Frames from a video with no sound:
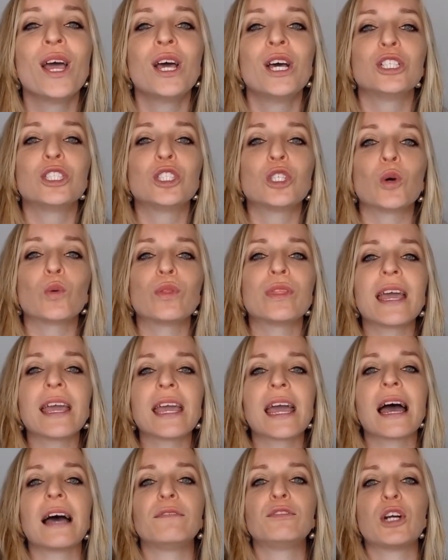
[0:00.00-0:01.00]
So they
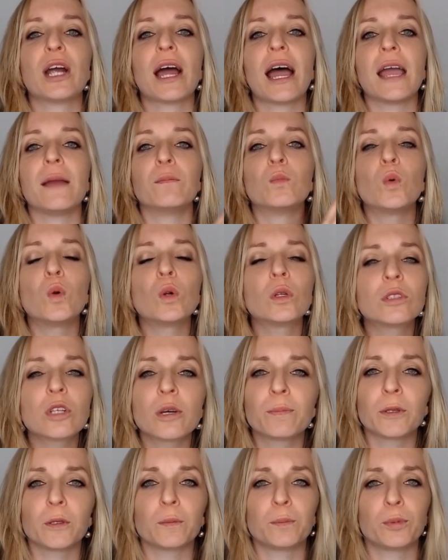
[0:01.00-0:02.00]
have tried
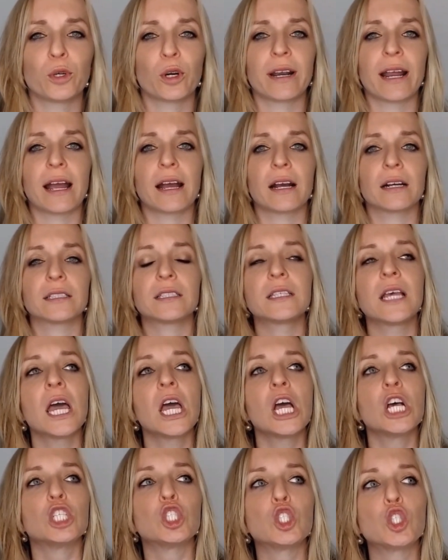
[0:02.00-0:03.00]
multiple products,
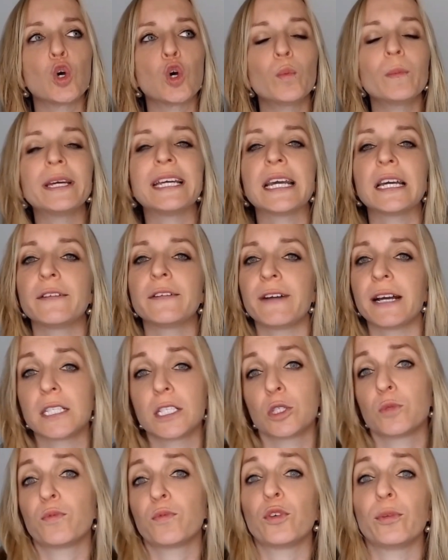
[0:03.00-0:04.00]
so many
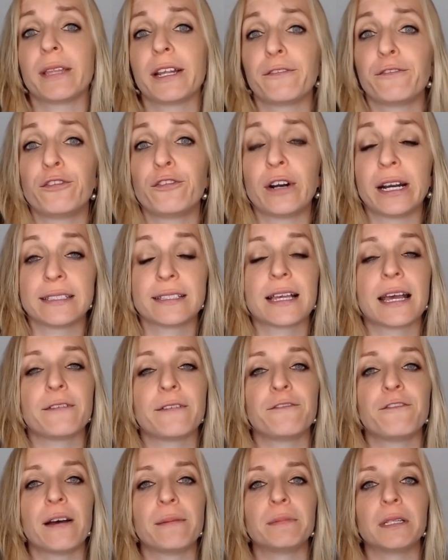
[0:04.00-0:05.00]
advices from their friends and
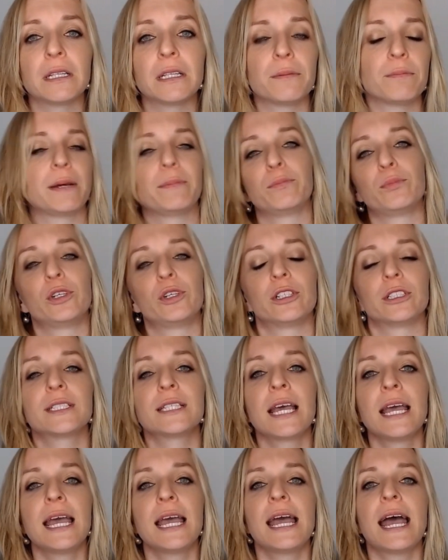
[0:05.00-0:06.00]
family members,
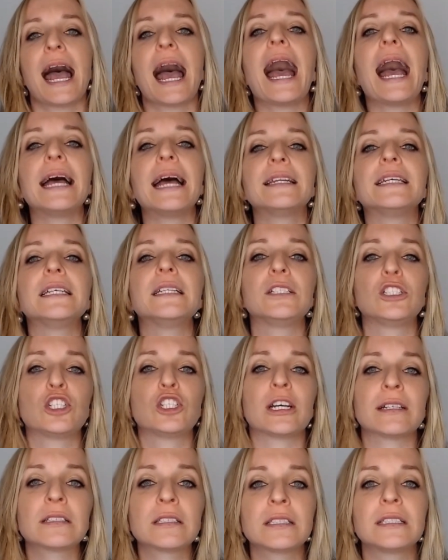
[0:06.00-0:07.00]
and it
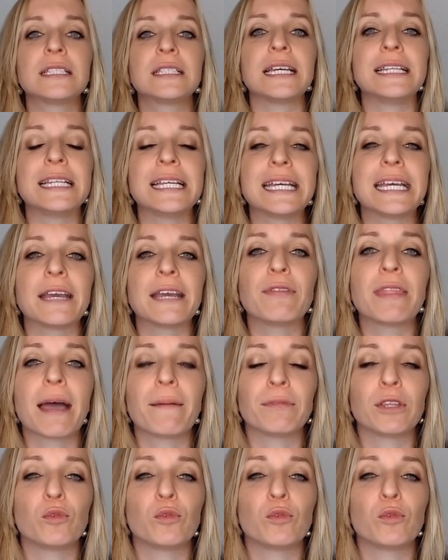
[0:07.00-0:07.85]
just didn't give them the